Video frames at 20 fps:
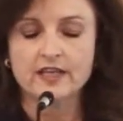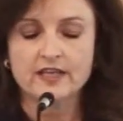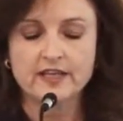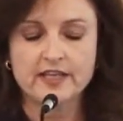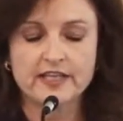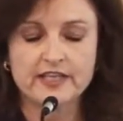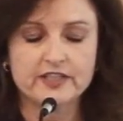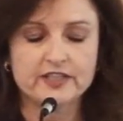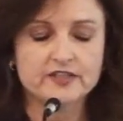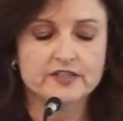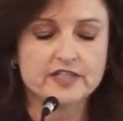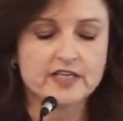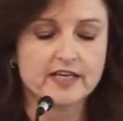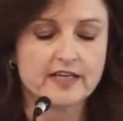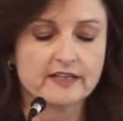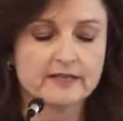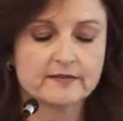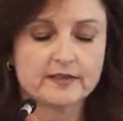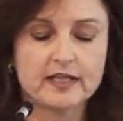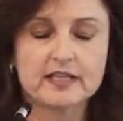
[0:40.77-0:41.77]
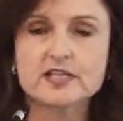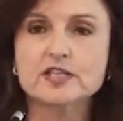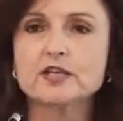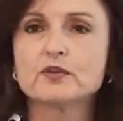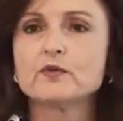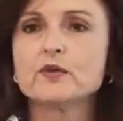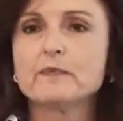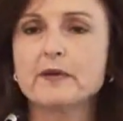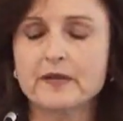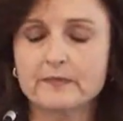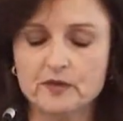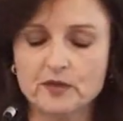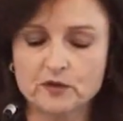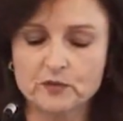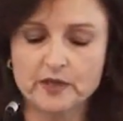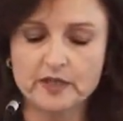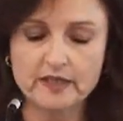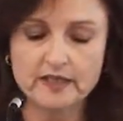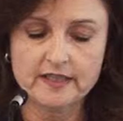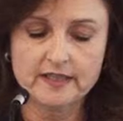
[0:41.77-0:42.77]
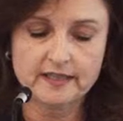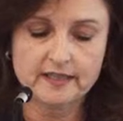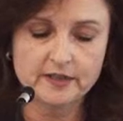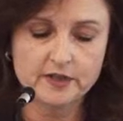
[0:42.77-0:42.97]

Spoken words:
Thank you, Ted. As you remember, we